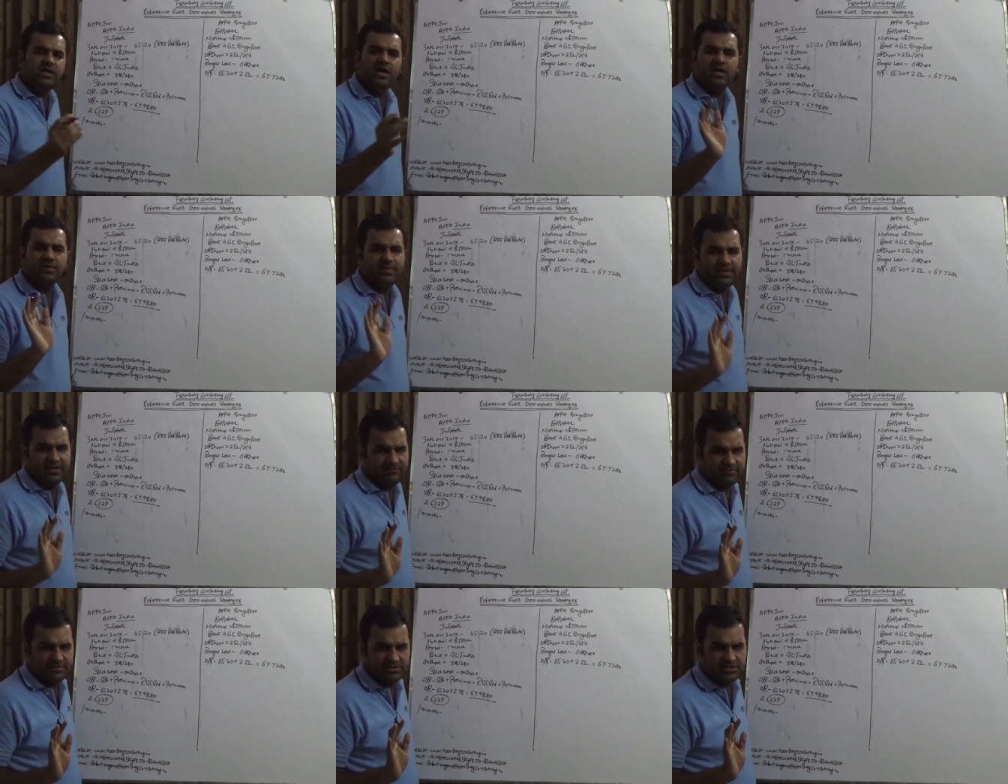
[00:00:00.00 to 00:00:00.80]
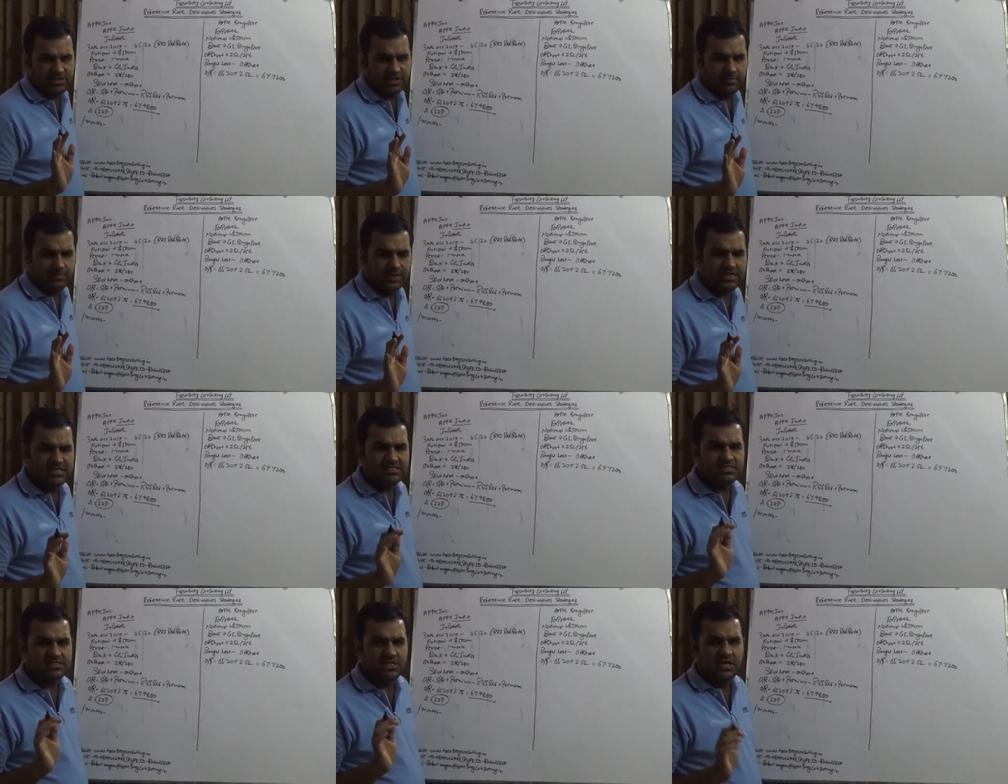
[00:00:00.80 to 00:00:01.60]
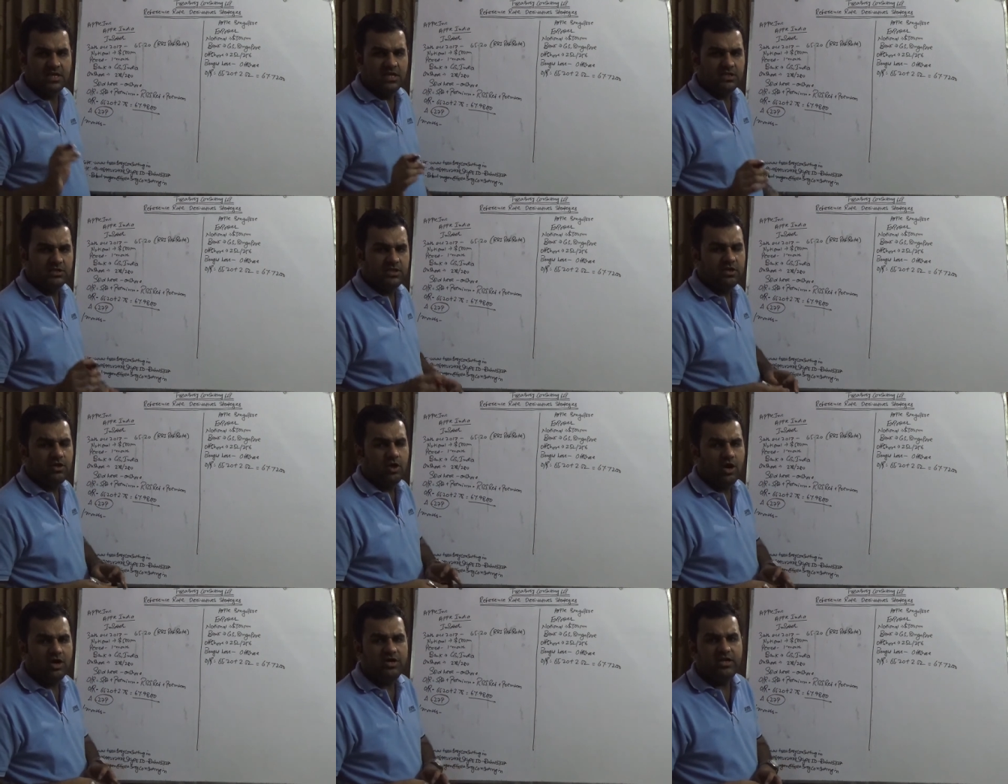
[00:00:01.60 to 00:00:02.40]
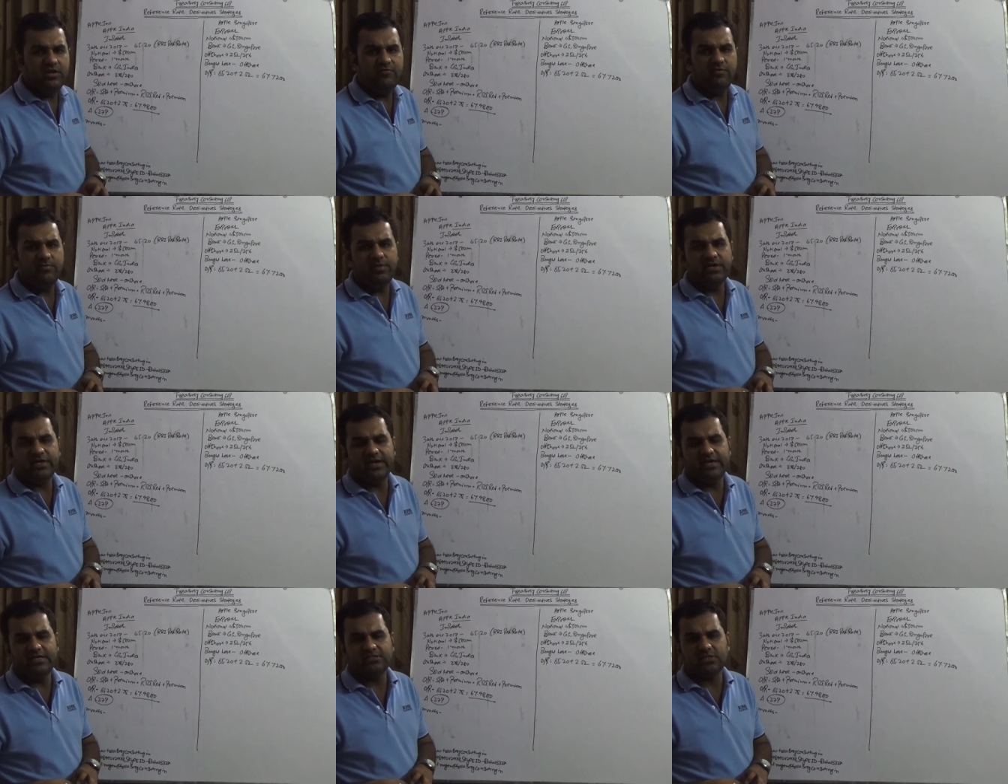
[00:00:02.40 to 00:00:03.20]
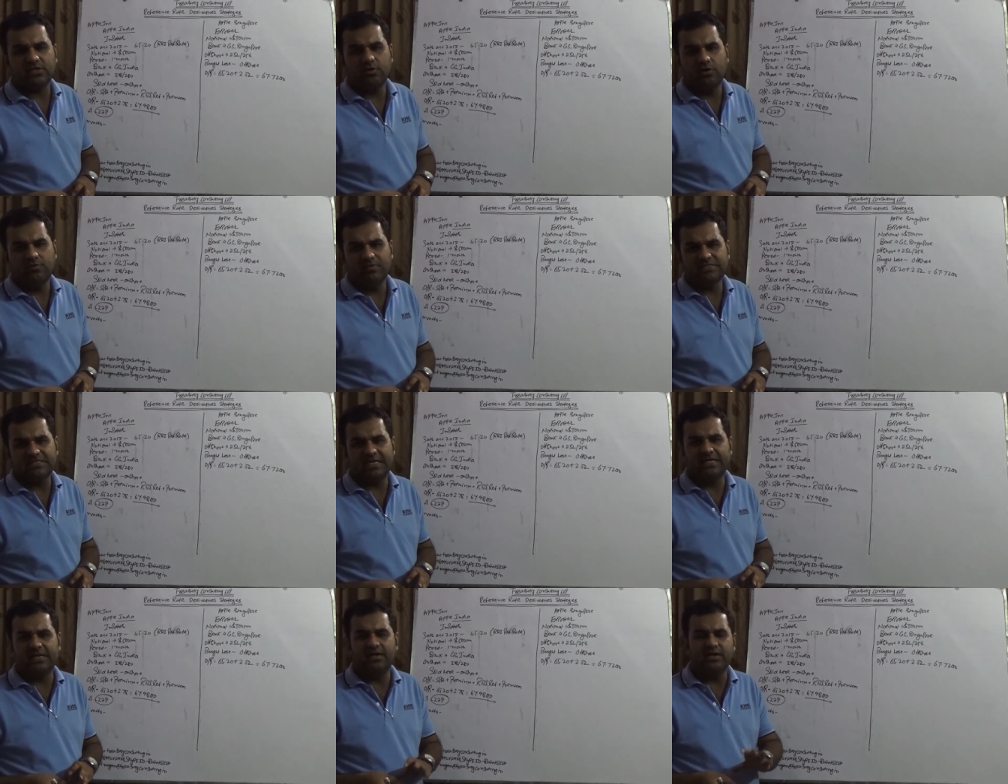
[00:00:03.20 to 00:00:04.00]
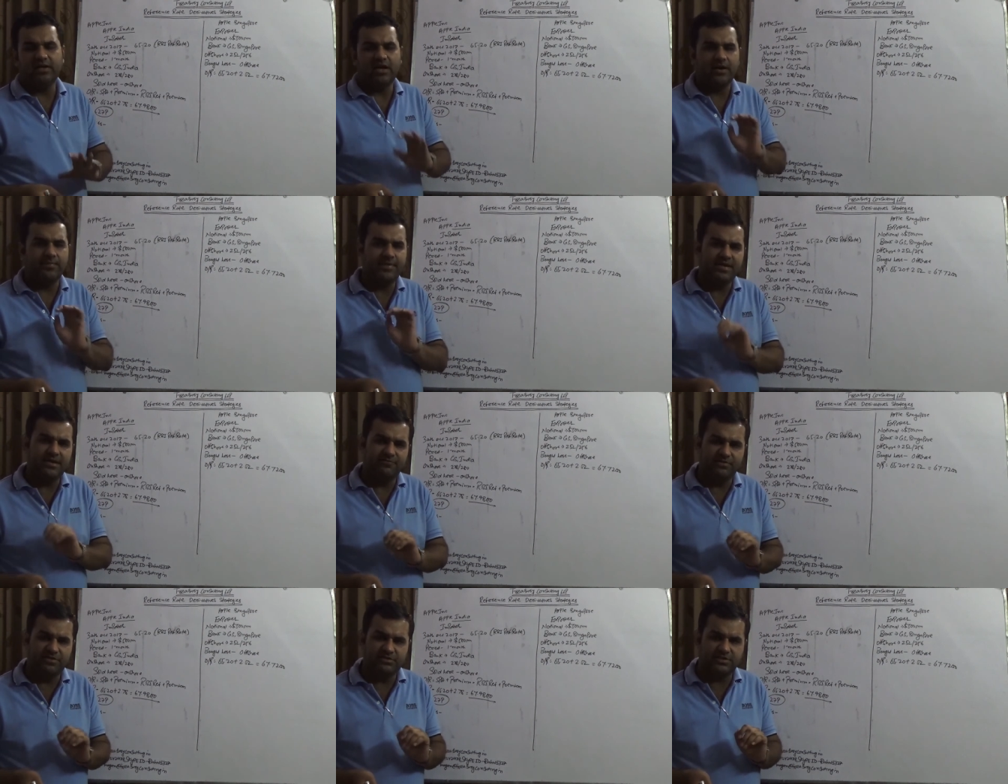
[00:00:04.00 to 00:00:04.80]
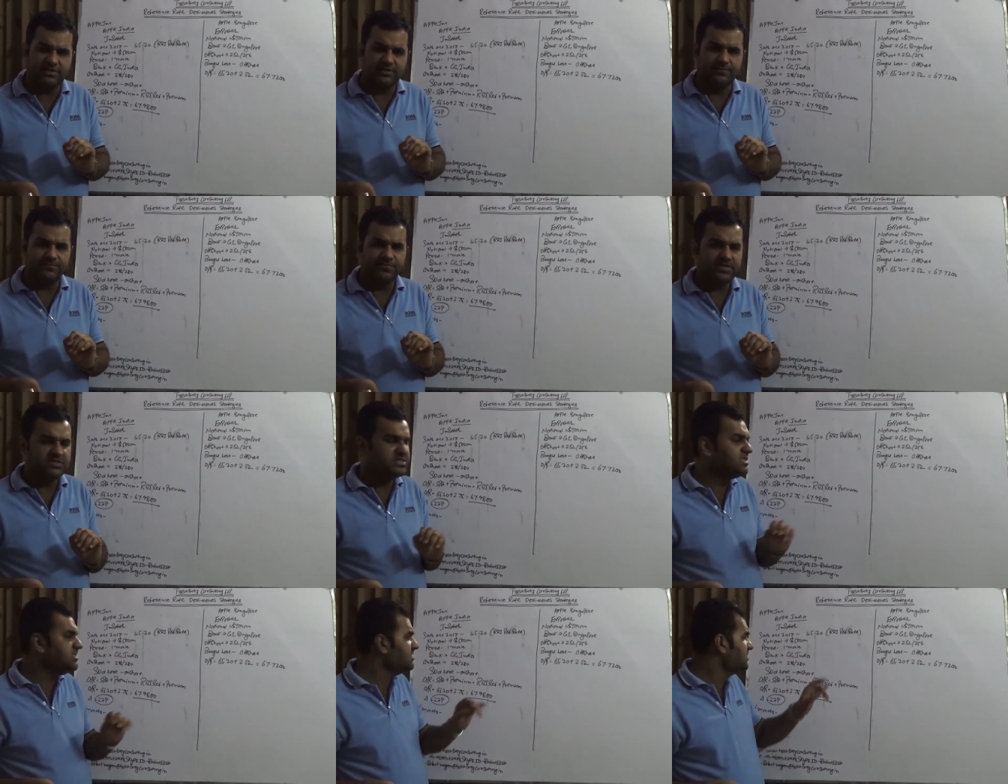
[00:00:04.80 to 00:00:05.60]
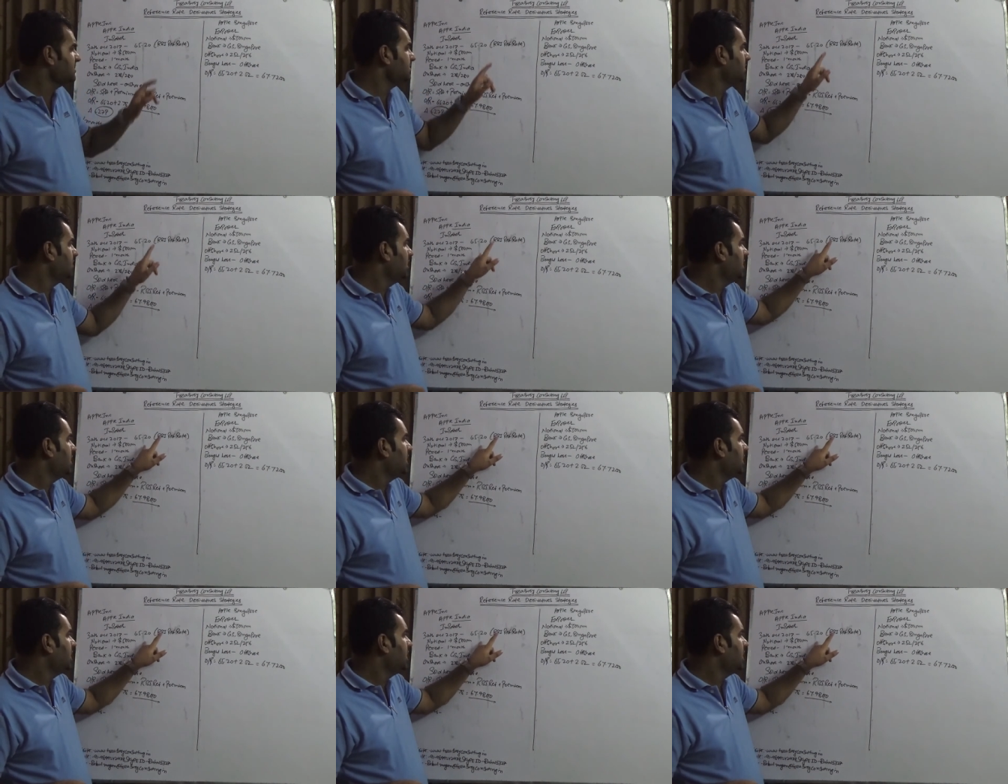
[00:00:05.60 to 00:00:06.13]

RBI reference rate because the non-deliverable trades are always settled at RBI reference rate since